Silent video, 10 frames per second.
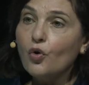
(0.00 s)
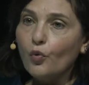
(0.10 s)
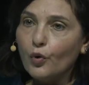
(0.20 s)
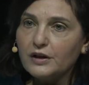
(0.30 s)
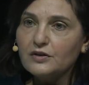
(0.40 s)

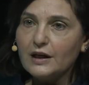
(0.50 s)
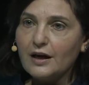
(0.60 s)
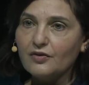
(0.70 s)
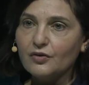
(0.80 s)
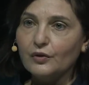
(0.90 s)
work
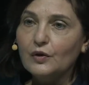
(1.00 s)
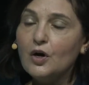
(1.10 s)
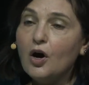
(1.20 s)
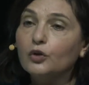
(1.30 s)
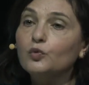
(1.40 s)
together
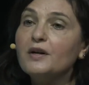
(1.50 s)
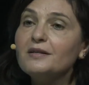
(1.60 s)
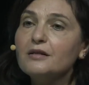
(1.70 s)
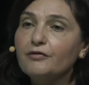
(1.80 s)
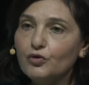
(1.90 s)
on what is
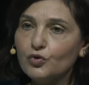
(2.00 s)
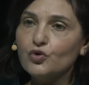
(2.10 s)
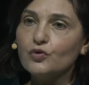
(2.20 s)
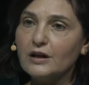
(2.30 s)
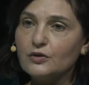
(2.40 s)
the
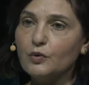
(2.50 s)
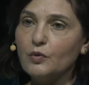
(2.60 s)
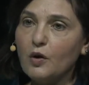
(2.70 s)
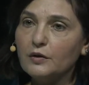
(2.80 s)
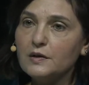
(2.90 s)
future that we
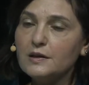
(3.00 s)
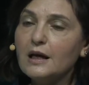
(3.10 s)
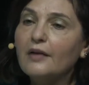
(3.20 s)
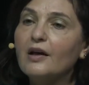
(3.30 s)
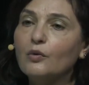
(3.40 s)
want,
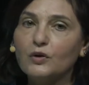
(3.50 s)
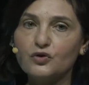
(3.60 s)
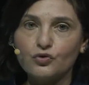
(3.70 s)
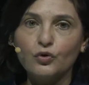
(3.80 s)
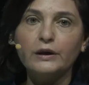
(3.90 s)
and then
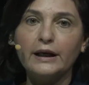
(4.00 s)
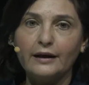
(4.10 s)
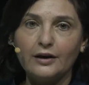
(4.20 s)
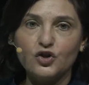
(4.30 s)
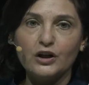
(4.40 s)
what role can
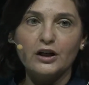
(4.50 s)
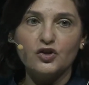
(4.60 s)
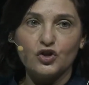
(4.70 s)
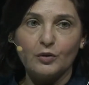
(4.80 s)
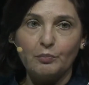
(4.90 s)

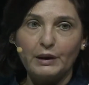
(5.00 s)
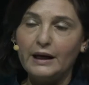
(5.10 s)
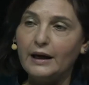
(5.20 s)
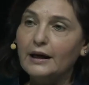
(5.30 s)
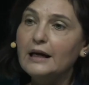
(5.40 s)
education
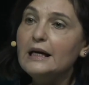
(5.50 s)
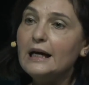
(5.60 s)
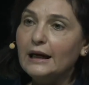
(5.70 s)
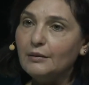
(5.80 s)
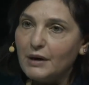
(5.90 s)
play
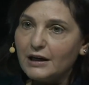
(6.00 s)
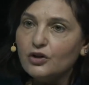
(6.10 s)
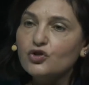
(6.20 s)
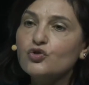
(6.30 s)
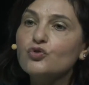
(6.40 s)
in making
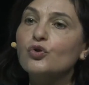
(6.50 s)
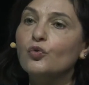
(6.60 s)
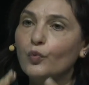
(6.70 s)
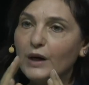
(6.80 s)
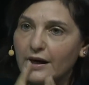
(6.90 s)
sure
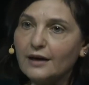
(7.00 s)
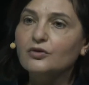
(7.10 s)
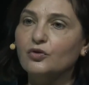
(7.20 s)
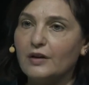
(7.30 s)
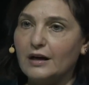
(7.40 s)
we get
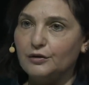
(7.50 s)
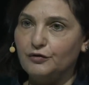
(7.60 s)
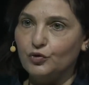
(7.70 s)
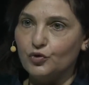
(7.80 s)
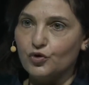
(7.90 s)
to that
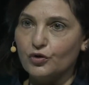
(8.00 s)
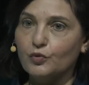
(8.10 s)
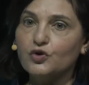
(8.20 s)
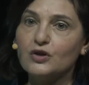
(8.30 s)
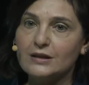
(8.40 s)
future,
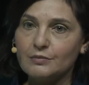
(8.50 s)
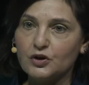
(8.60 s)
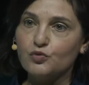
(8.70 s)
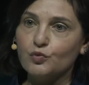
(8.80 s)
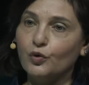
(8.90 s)
which is a
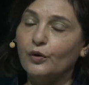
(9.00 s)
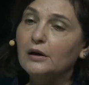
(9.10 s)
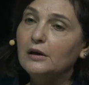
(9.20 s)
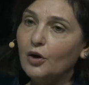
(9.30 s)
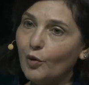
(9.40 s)
much more,
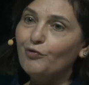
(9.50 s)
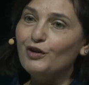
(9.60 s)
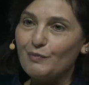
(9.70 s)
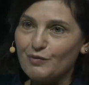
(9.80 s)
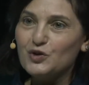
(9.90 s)

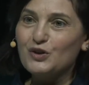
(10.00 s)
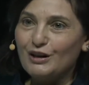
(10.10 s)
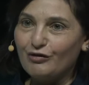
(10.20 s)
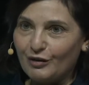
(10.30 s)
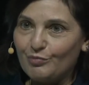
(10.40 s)
hopefully,
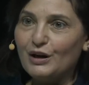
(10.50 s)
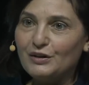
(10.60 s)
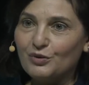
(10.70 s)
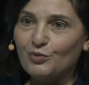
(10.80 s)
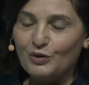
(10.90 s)
positive and
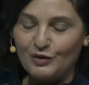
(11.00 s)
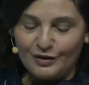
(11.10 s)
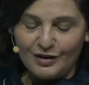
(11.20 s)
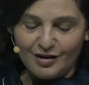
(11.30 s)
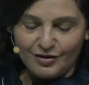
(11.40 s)
brighter one than
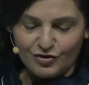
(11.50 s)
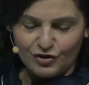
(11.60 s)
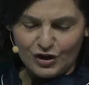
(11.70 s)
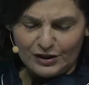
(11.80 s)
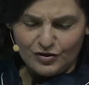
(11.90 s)
the current
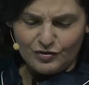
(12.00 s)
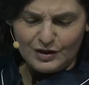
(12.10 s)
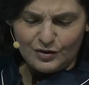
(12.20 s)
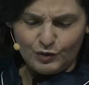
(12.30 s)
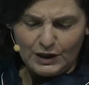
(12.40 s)

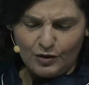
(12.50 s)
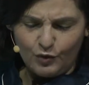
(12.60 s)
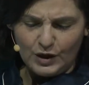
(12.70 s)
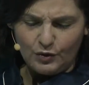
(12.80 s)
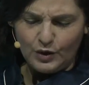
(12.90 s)
trajectories
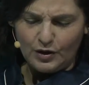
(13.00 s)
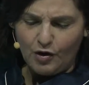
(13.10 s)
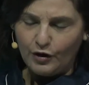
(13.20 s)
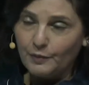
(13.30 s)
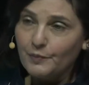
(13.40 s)
we're
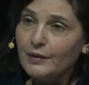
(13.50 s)
on.